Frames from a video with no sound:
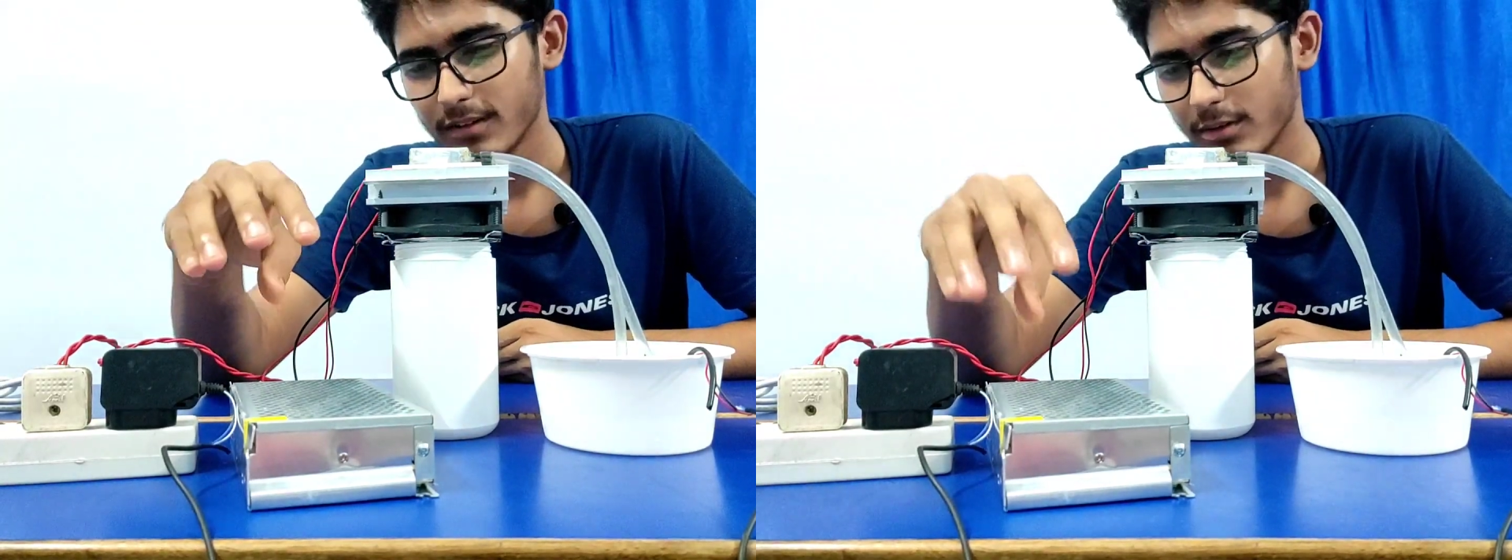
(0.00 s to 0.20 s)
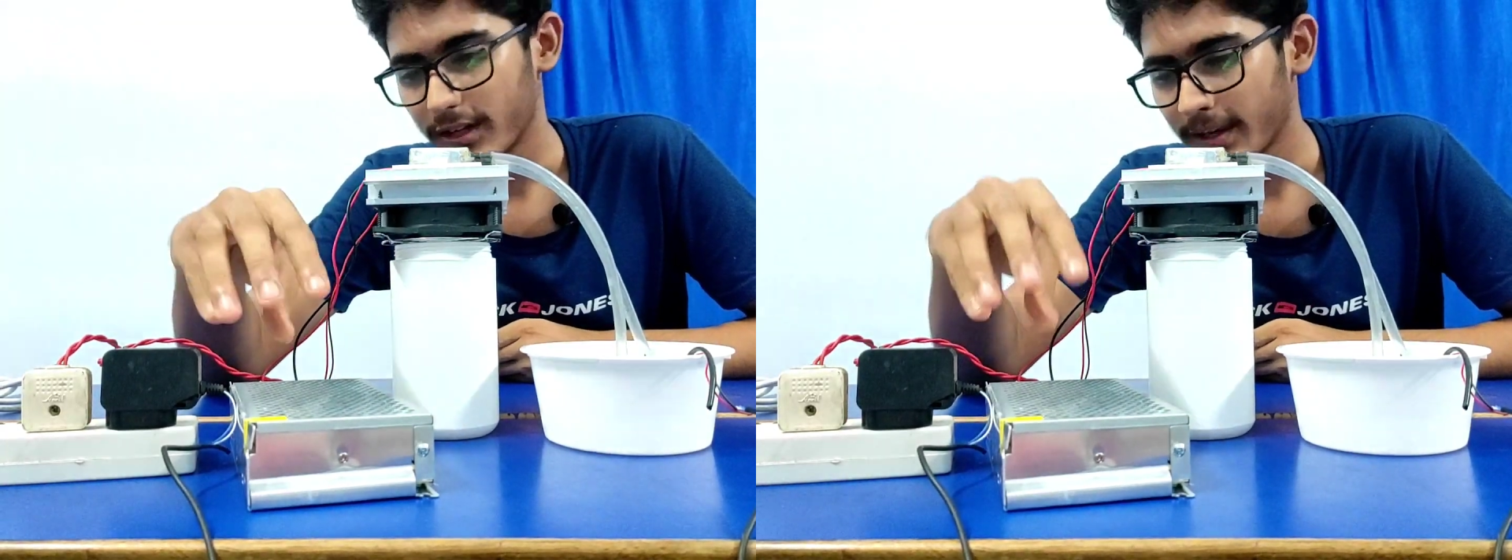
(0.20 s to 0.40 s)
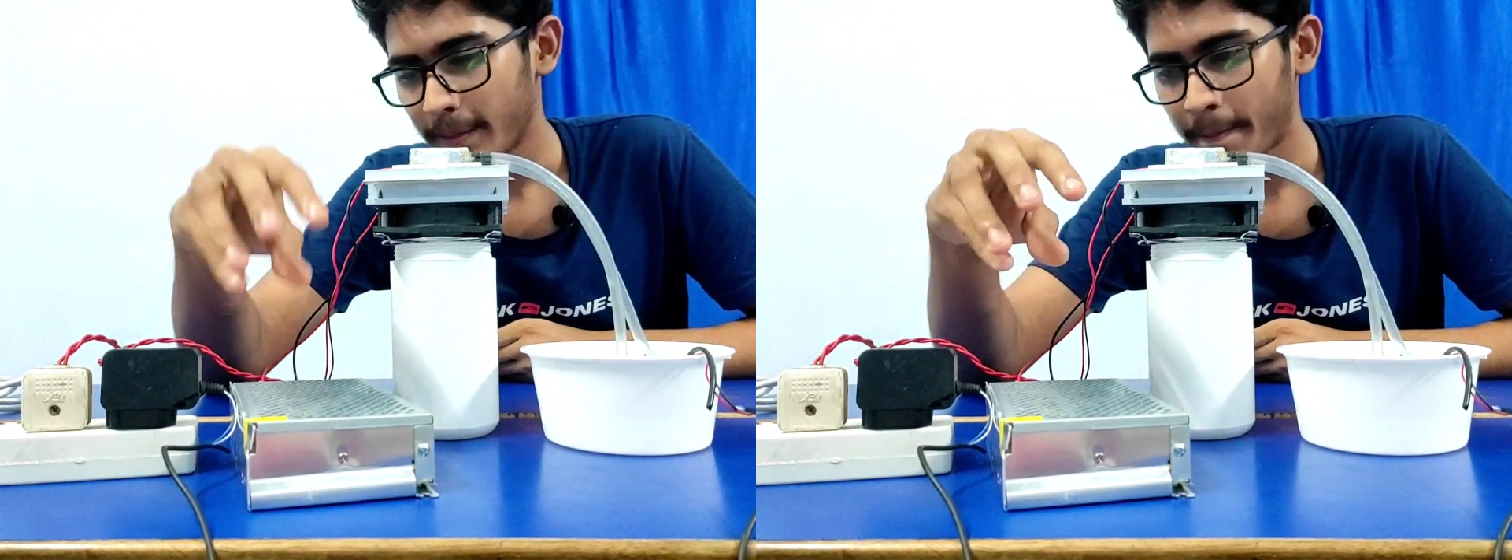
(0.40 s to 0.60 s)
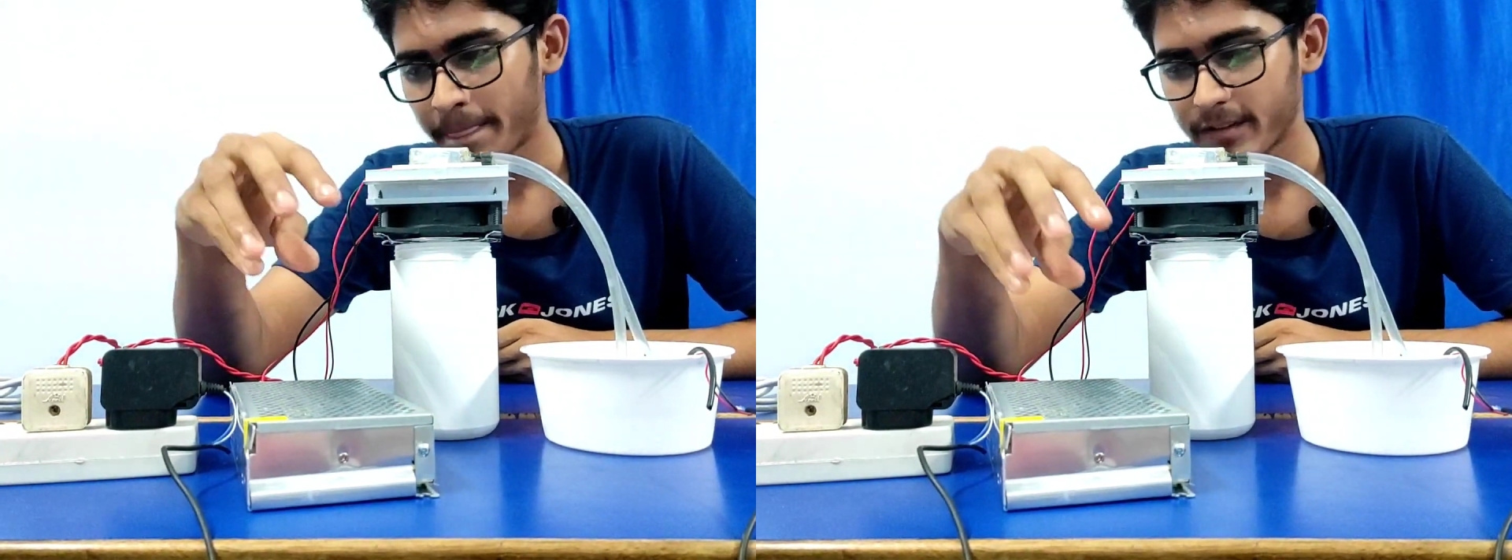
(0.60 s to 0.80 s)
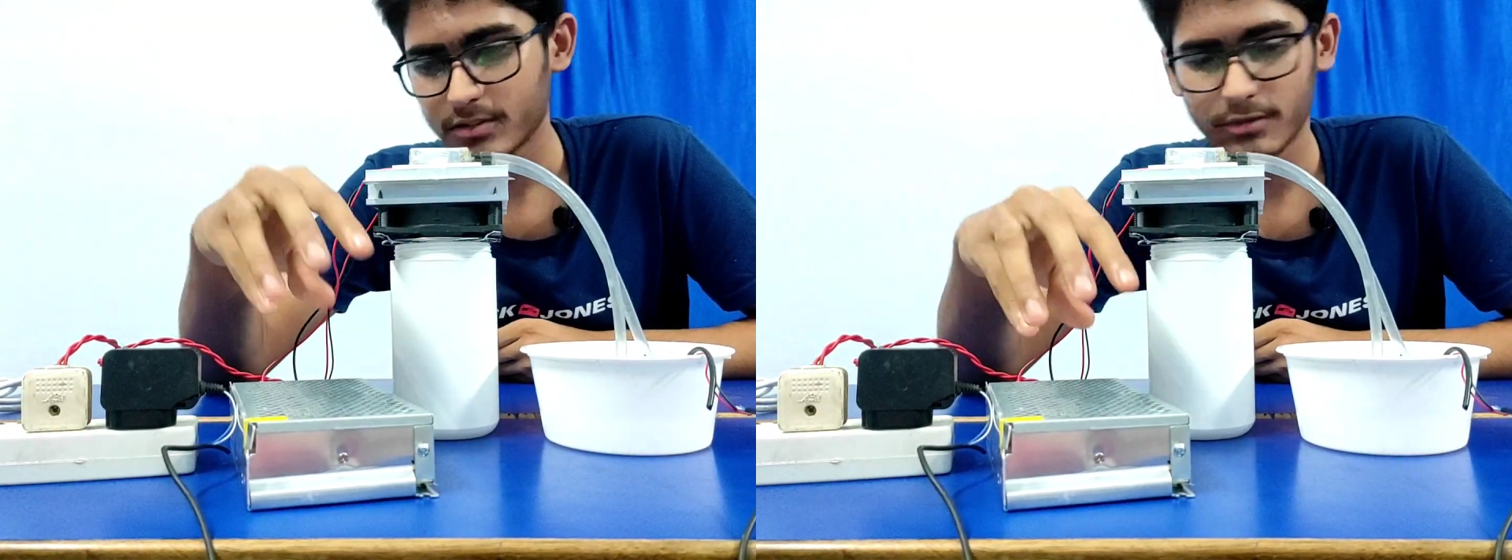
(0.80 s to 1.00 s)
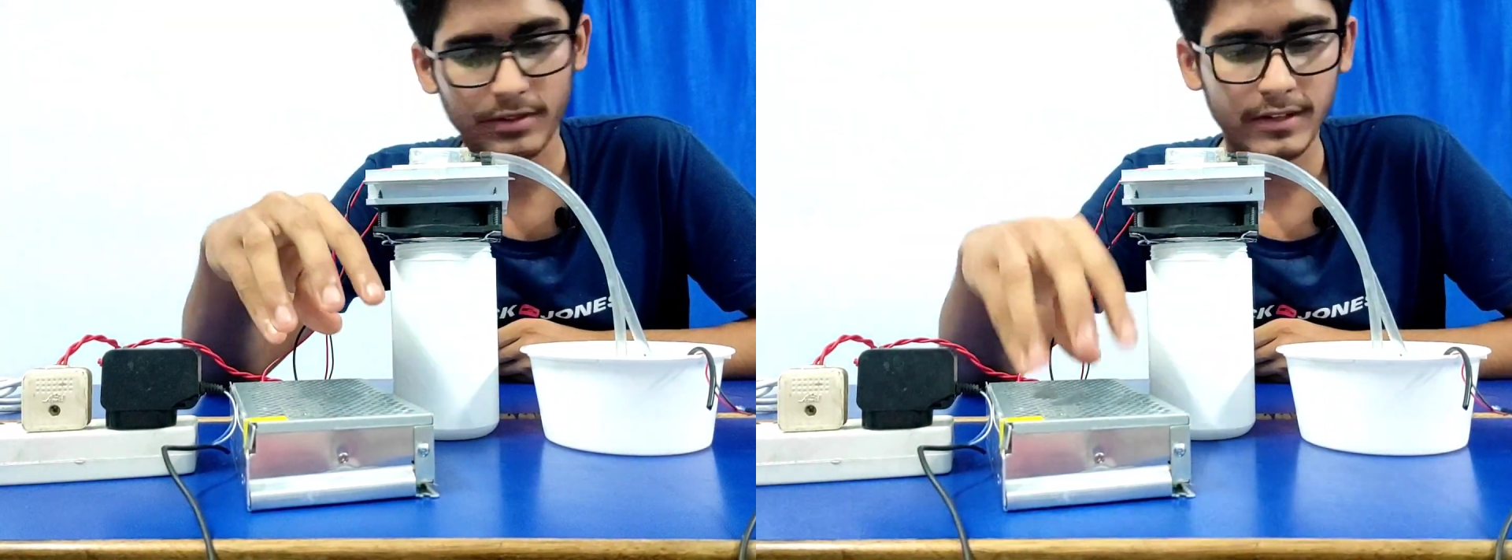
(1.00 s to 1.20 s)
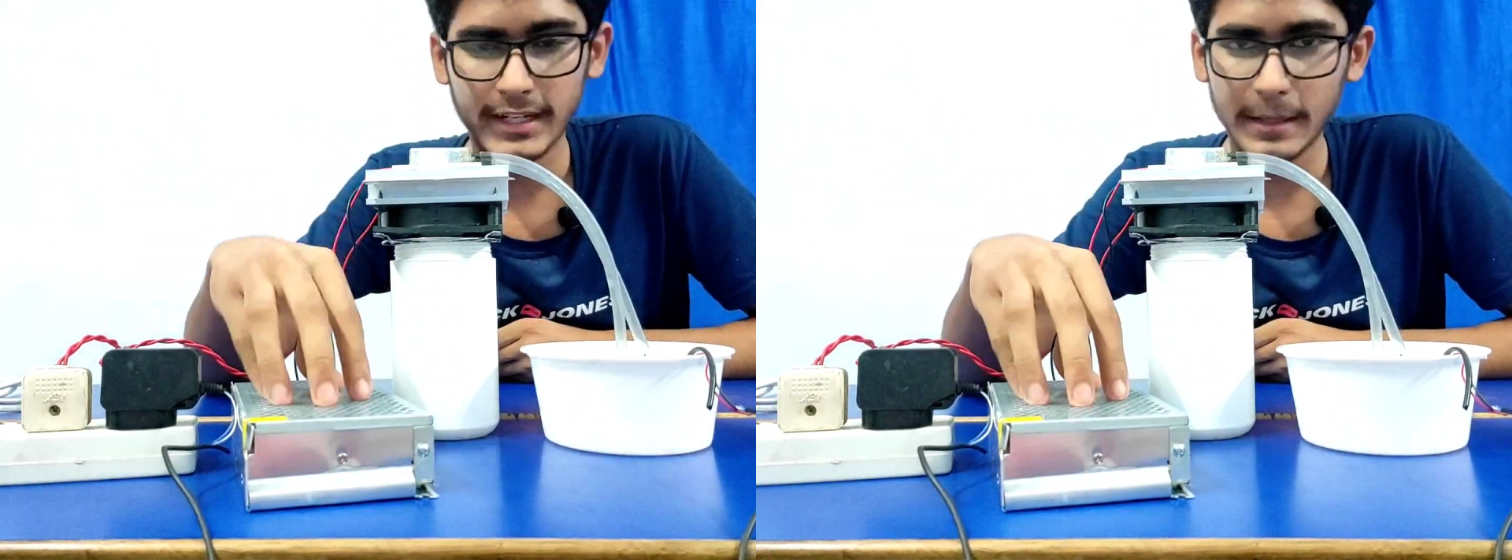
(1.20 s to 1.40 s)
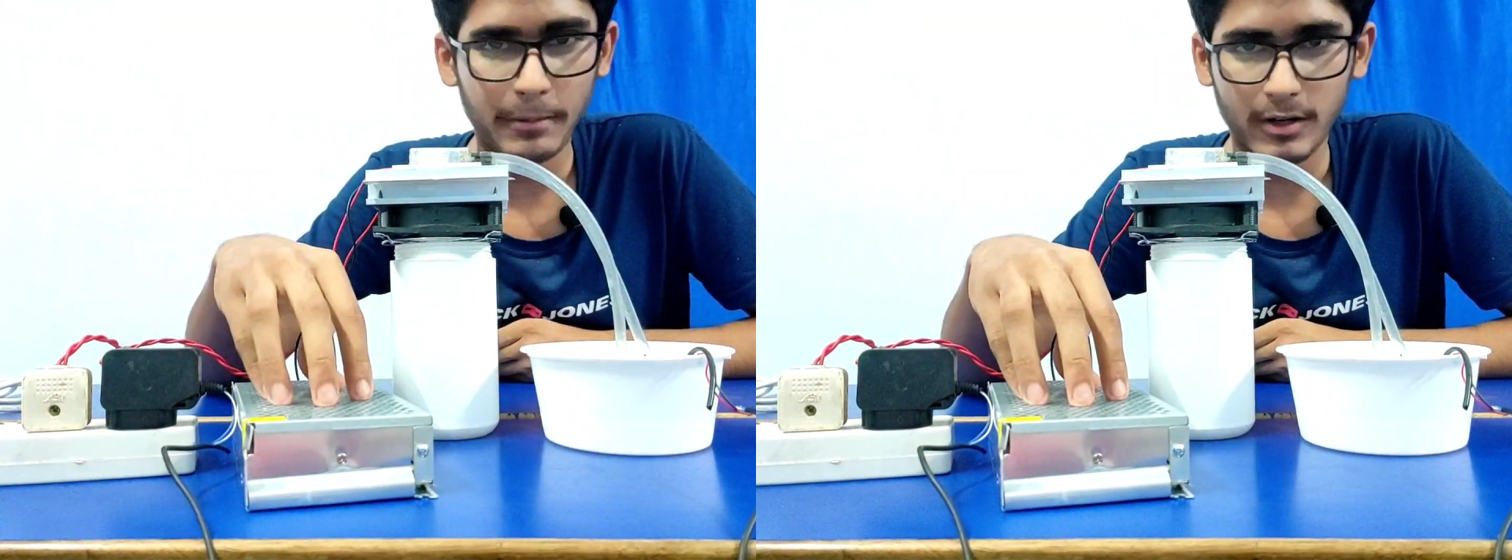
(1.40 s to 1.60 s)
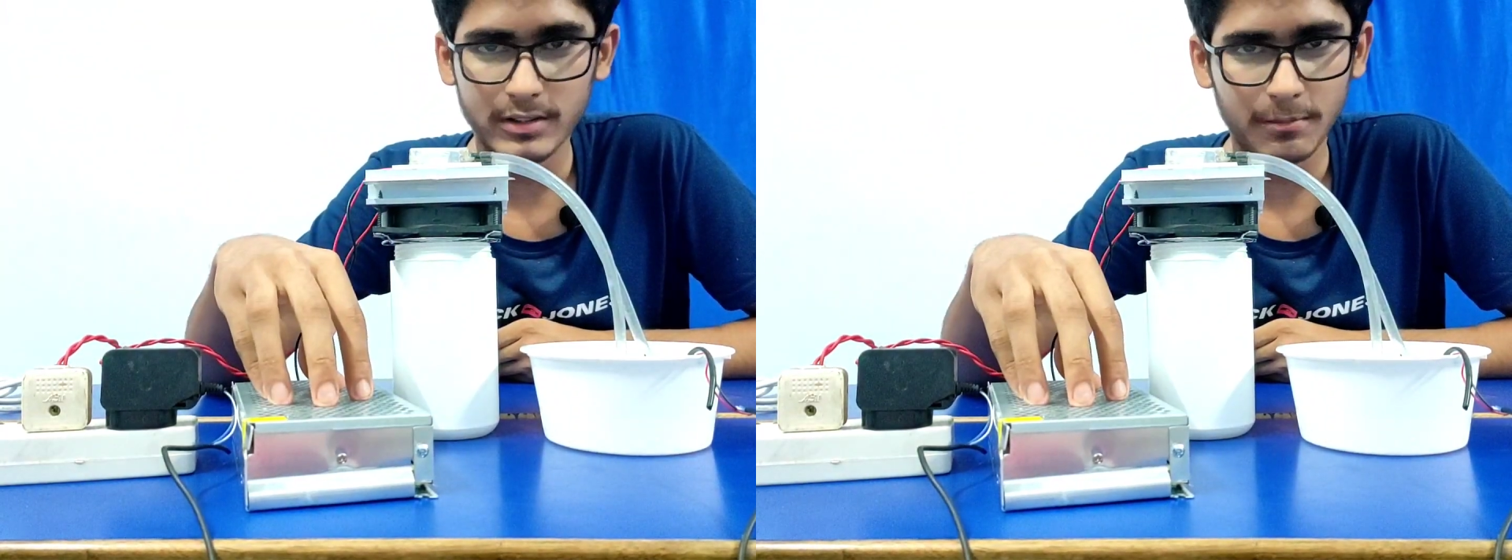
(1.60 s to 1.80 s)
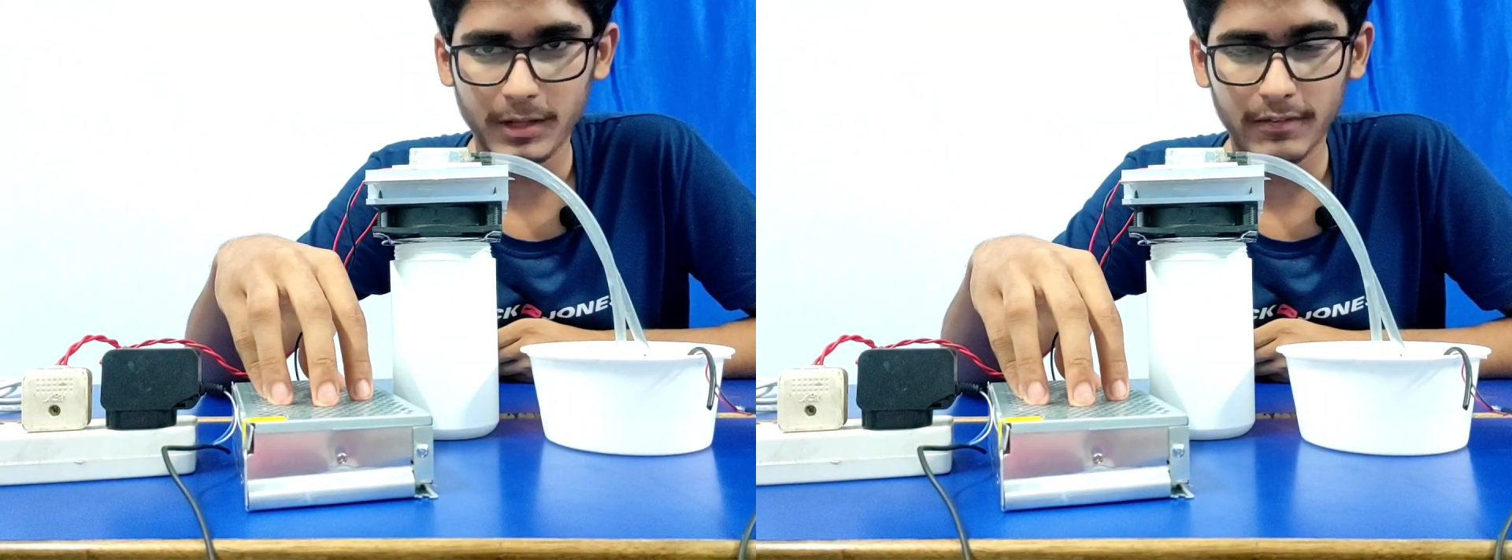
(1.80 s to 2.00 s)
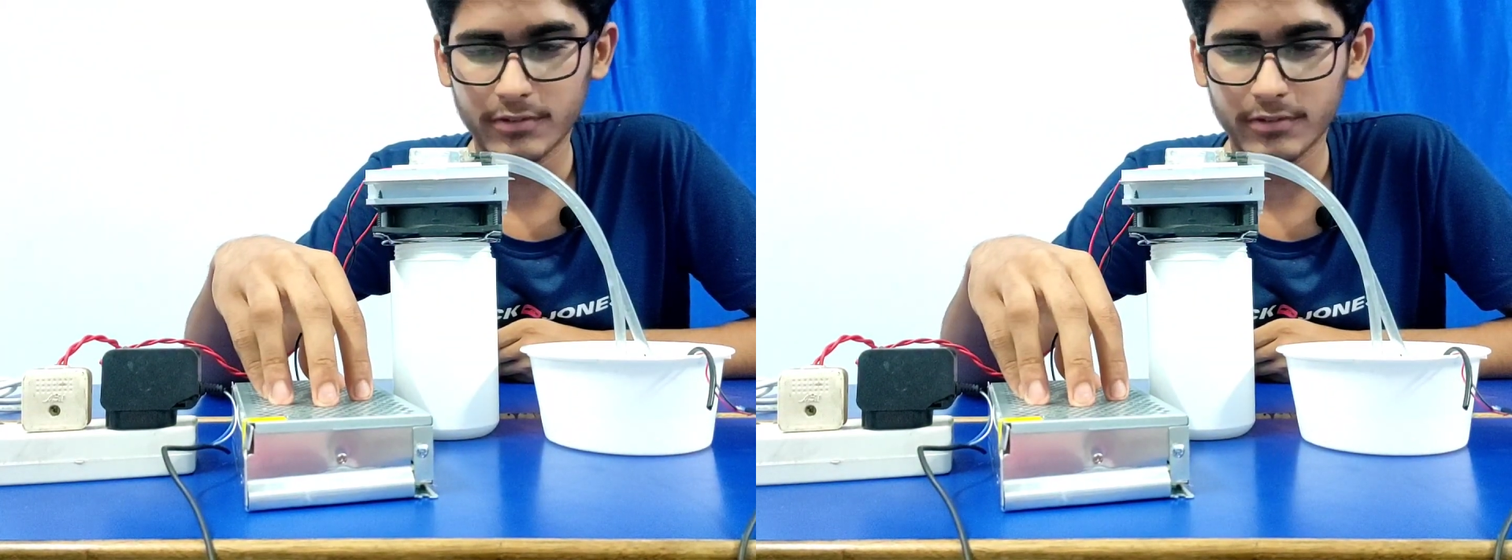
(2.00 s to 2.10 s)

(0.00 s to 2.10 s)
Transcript: Okay, so we will take power supply